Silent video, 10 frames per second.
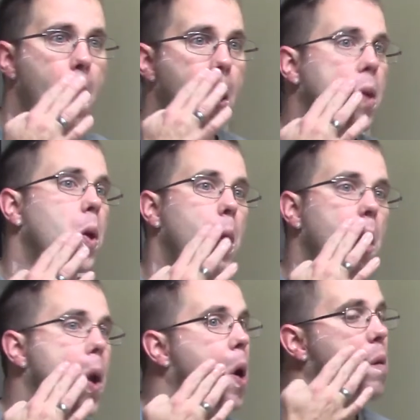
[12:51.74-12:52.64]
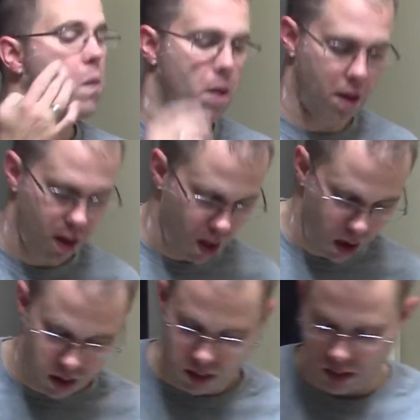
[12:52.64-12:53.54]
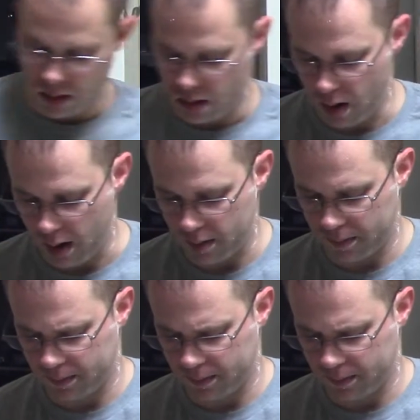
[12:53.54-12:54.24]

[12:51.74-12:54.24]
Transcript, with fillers: That's good enough. All right.